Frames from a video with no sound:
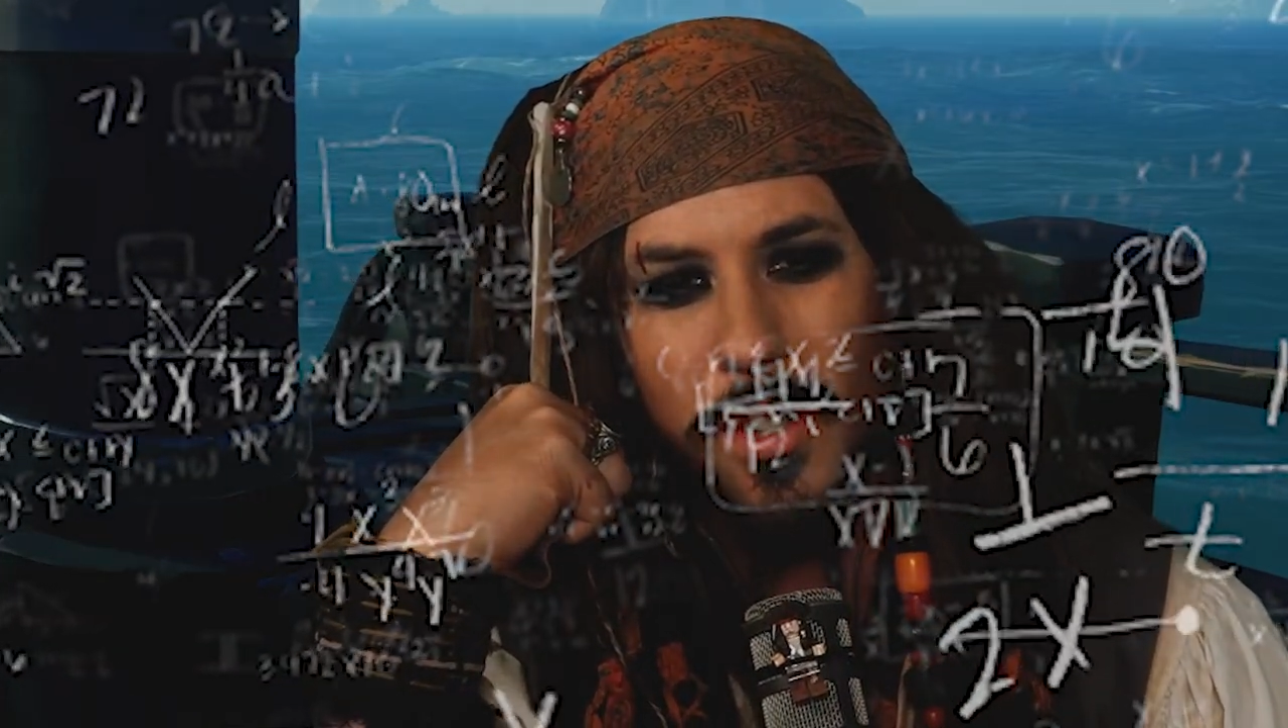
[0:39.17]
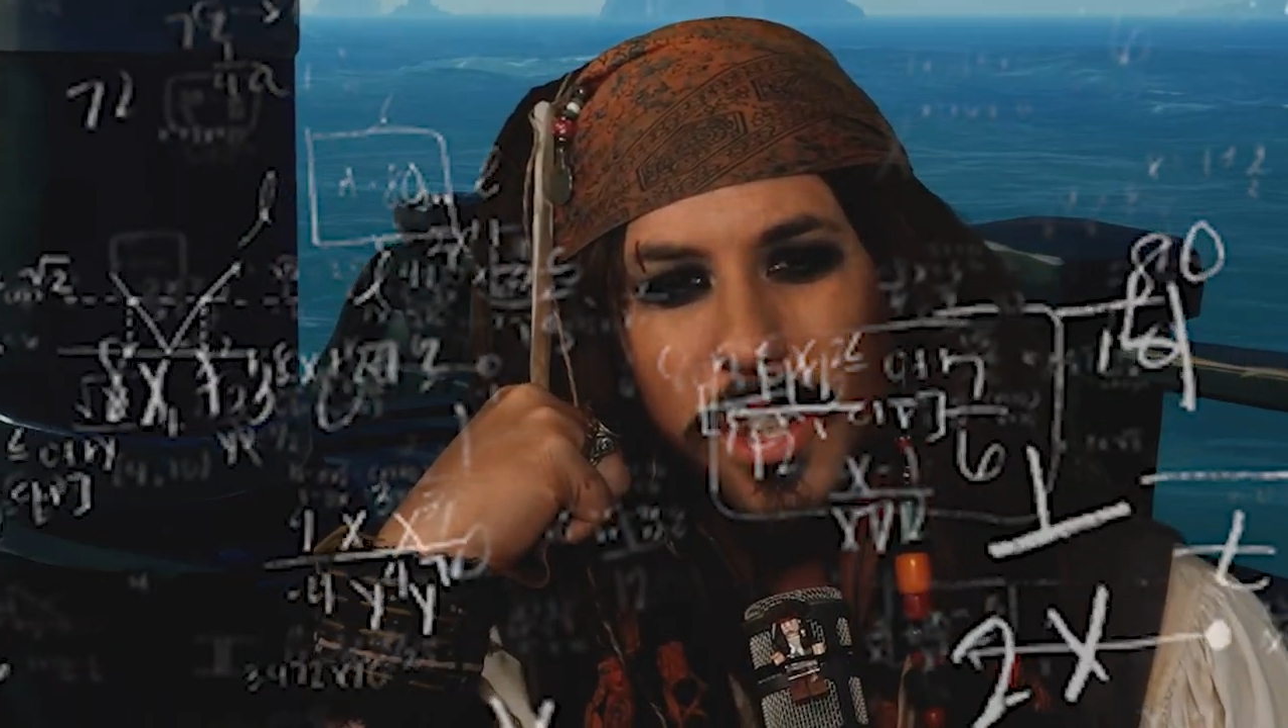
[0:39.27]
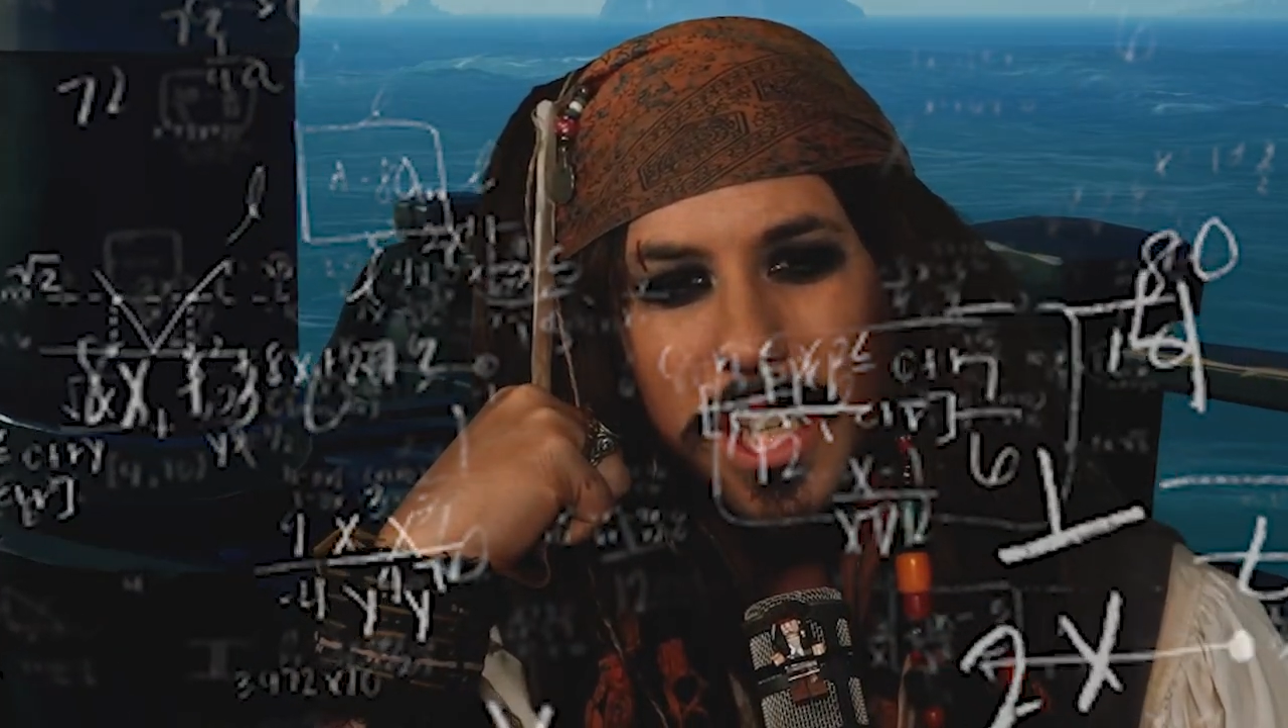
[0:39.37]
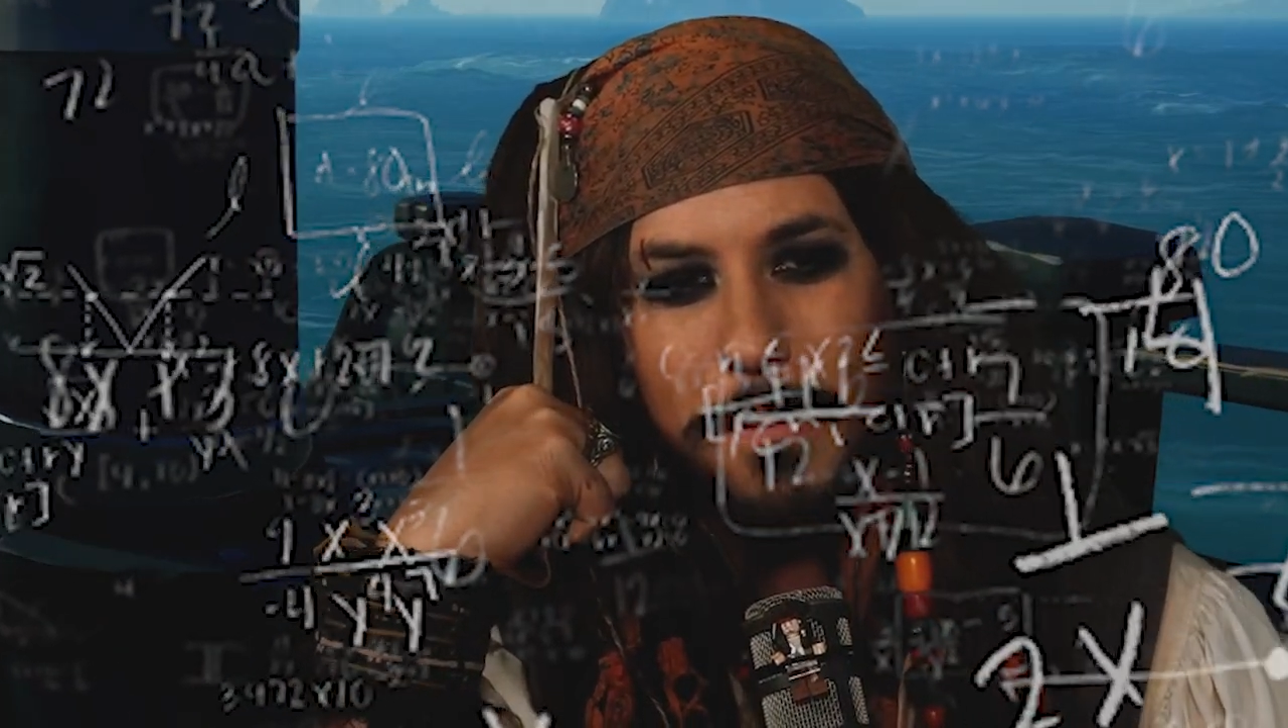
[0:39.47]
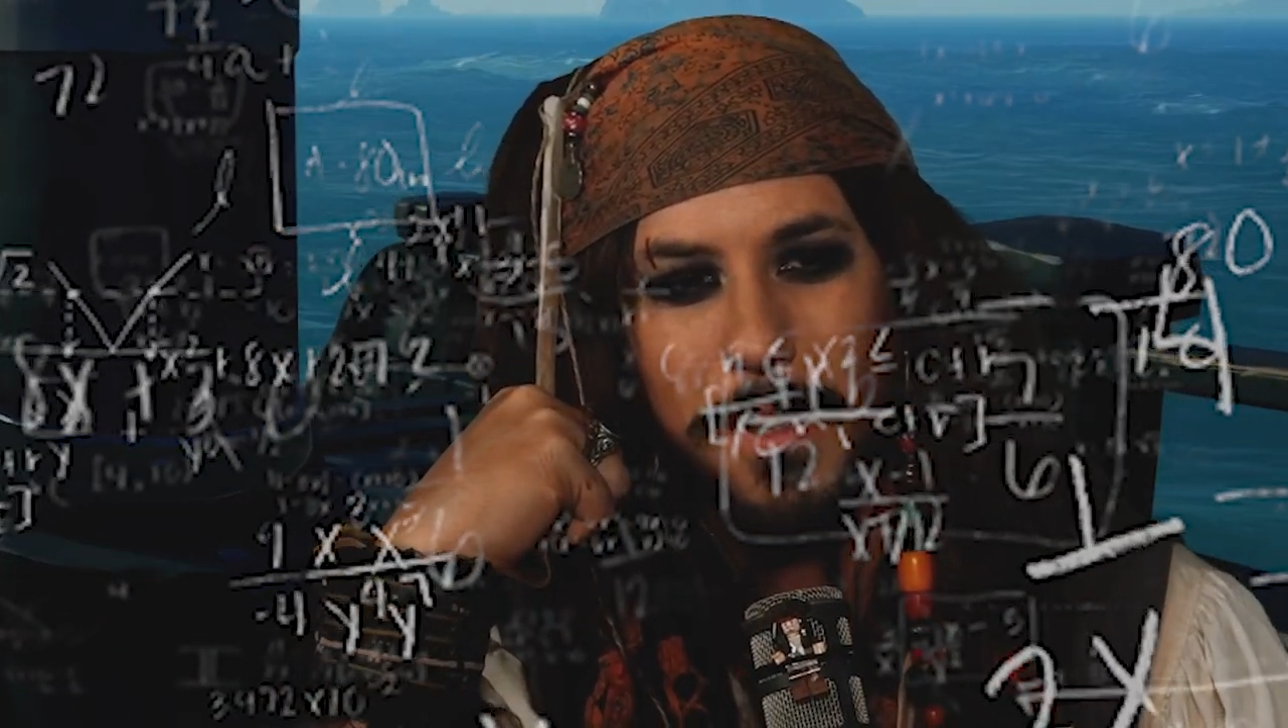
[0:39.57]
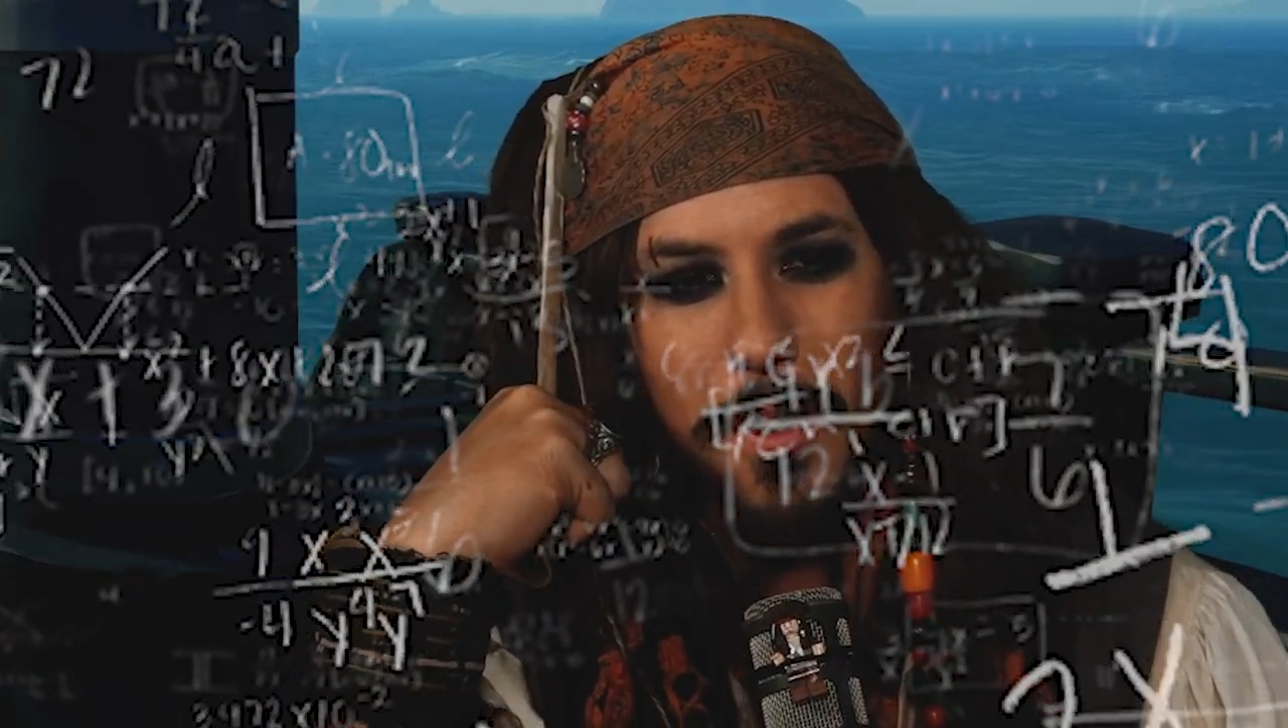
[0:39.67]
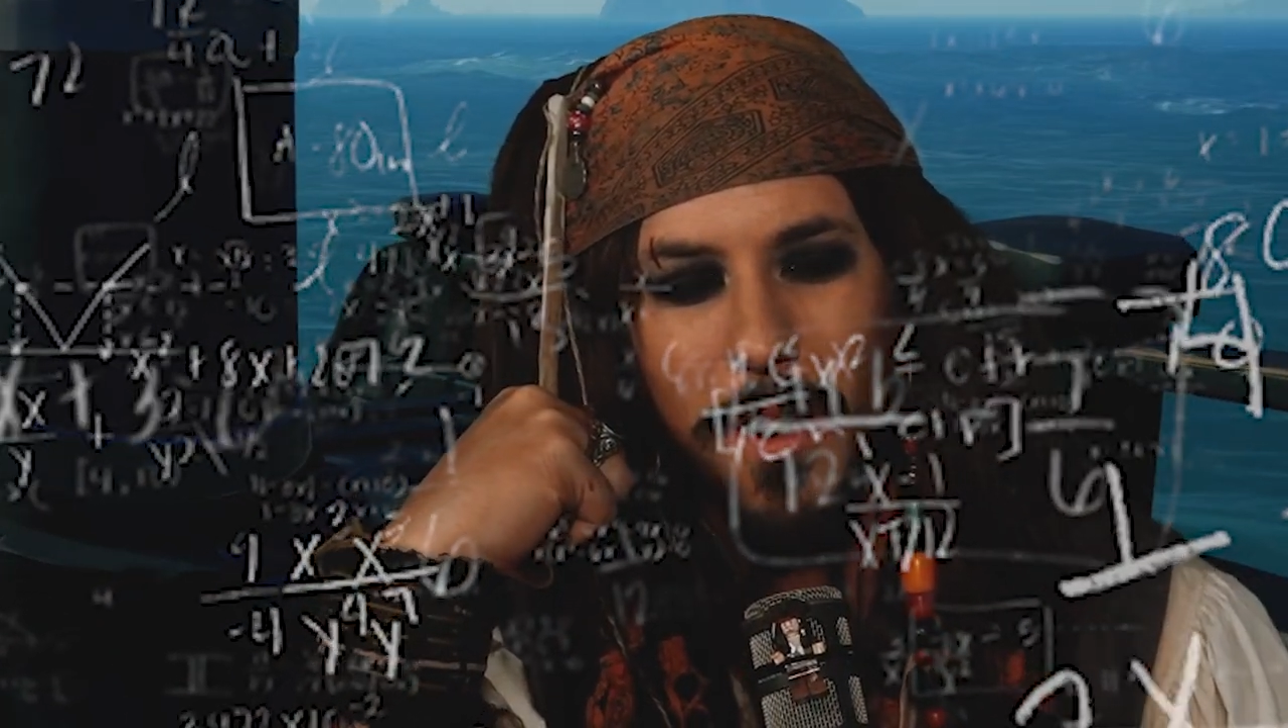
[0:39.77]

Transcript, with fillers: ship, you're